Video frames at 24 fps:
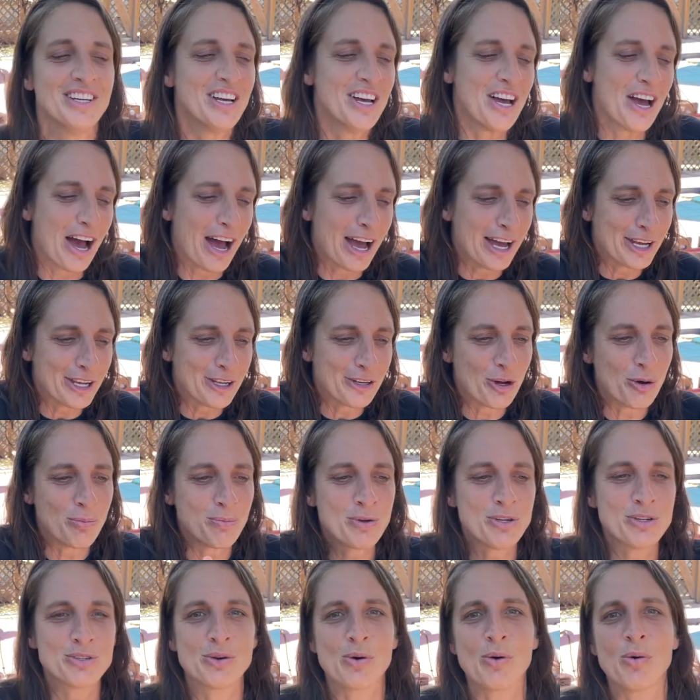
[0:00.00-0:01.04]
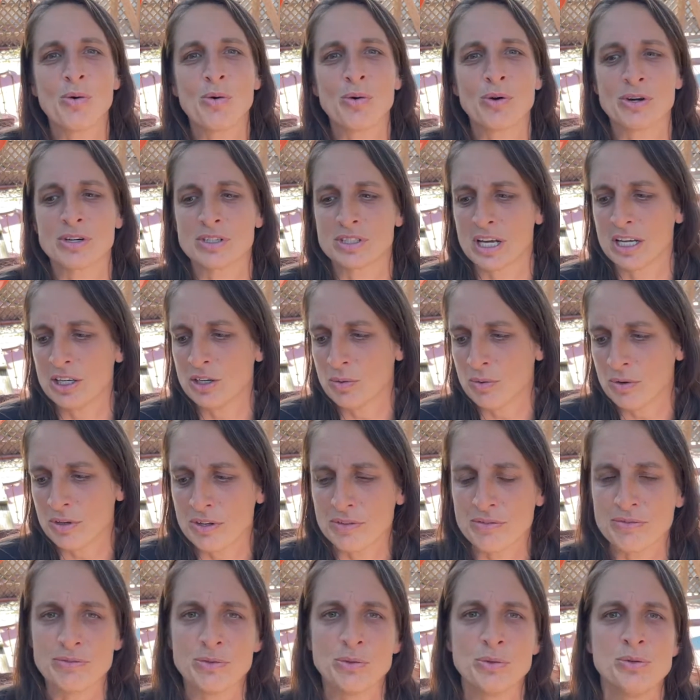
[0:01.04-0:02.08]
I can open doors. I know where the
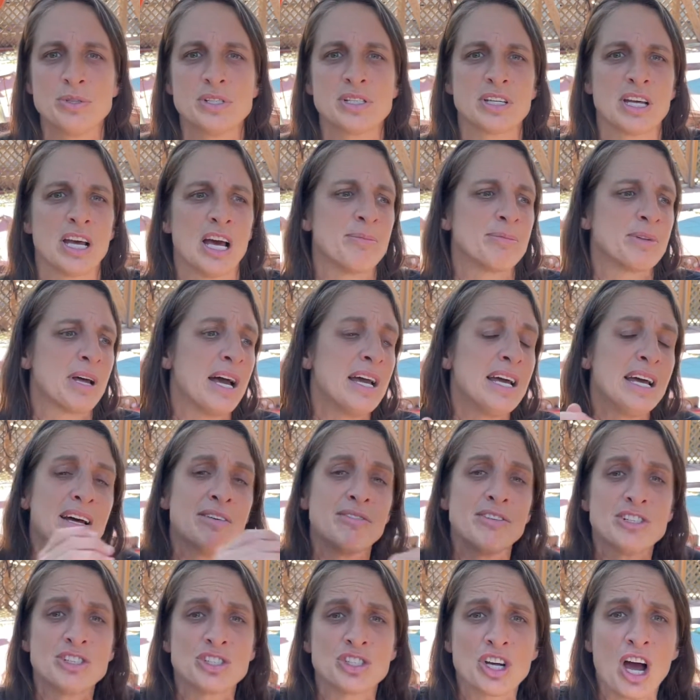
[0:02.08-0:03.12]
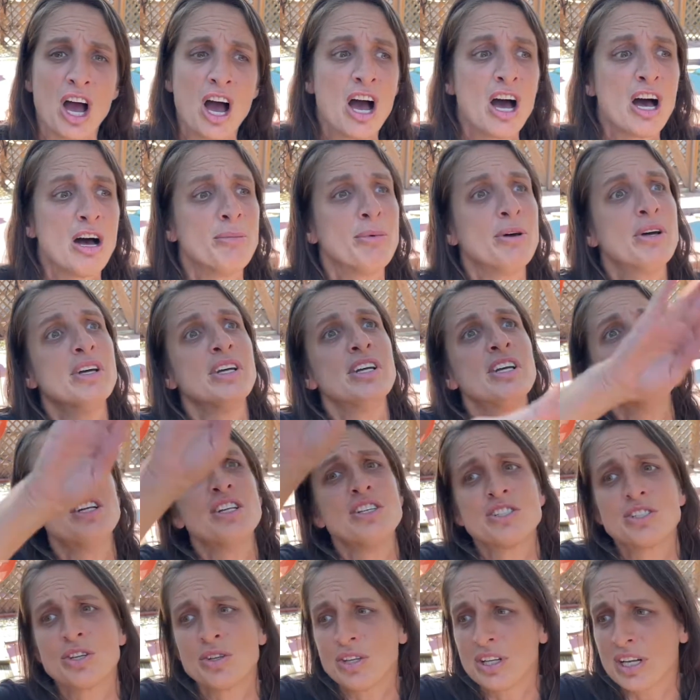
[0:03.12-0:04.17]
food's kept. I have a job
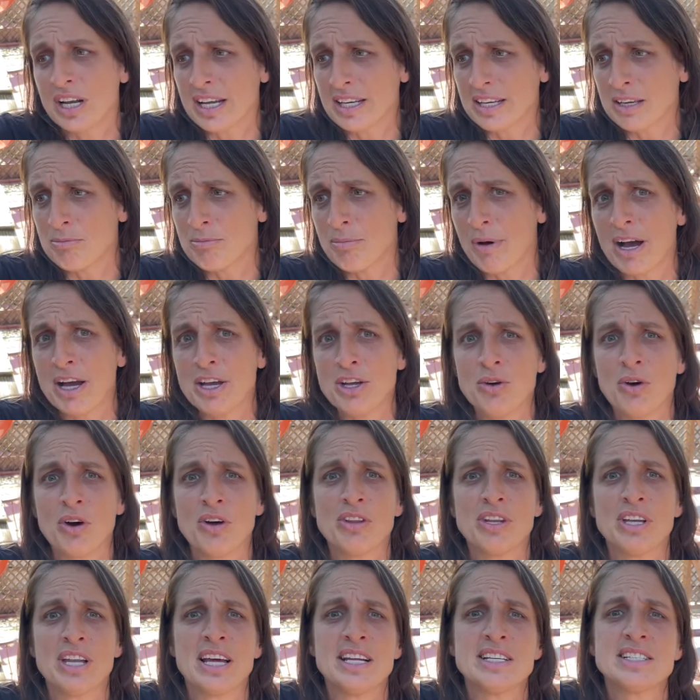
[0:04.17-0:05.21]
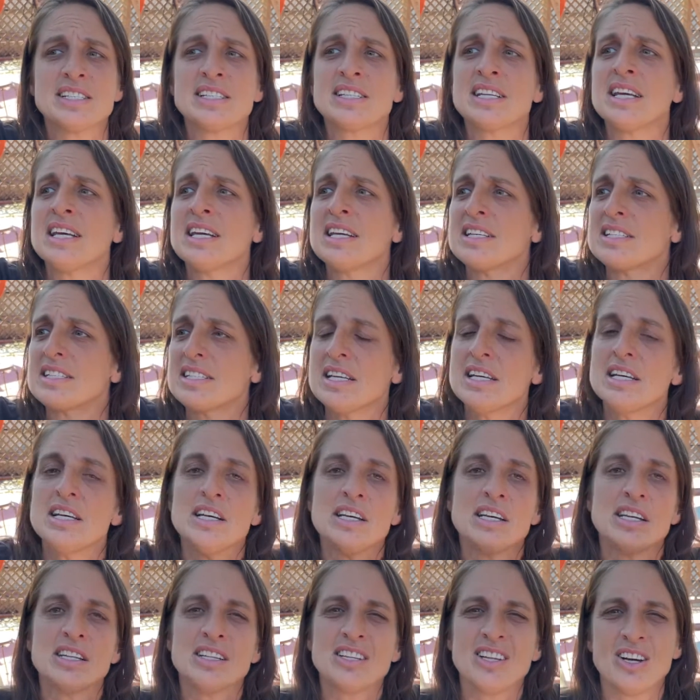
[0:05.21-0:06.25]
so that I can buy you all the nice things.
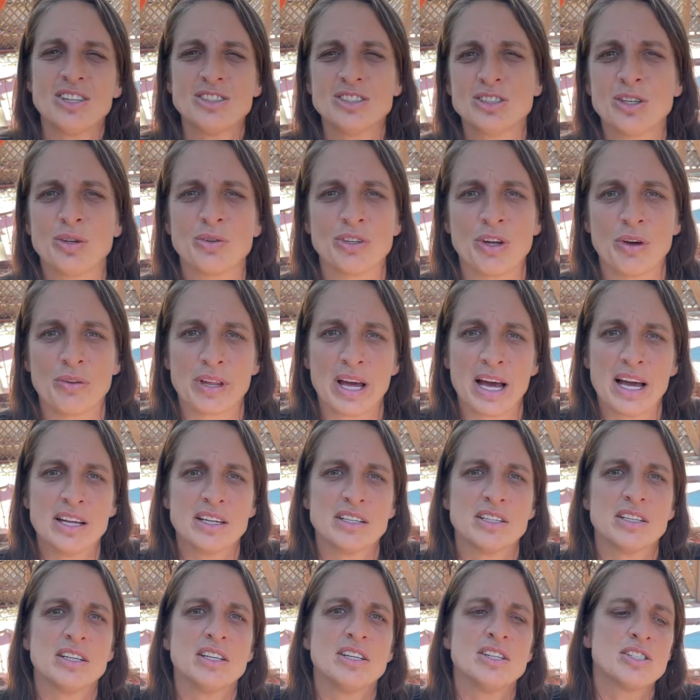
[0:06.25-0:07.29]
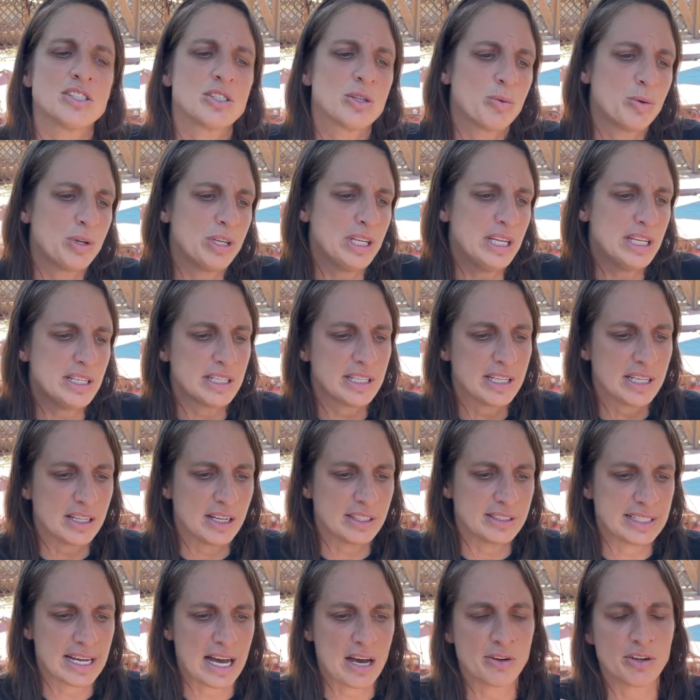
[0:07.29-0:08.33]
And dogs don't know that. So we need to
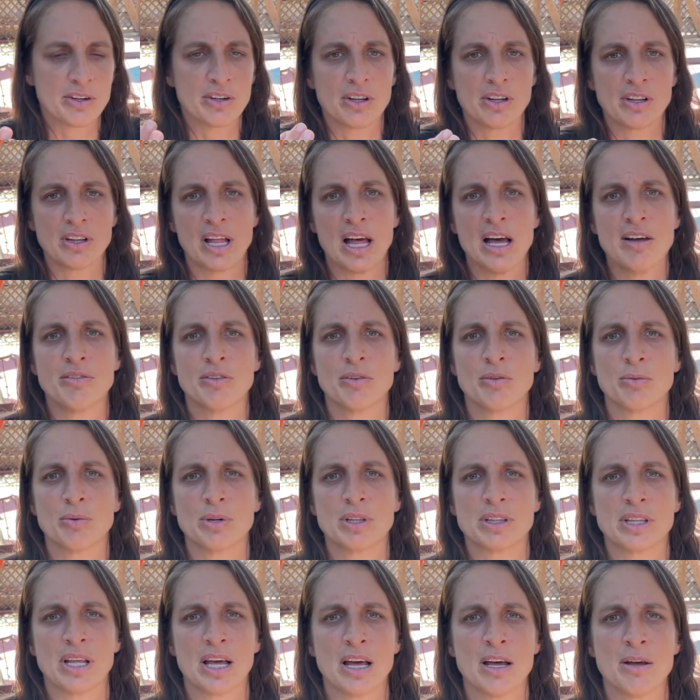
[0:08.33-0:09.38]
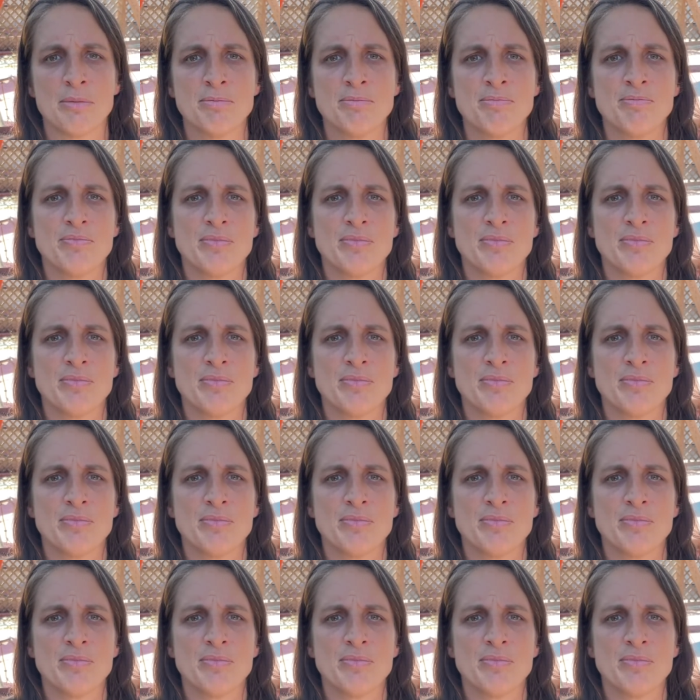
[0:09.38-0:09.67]
get down on a level with them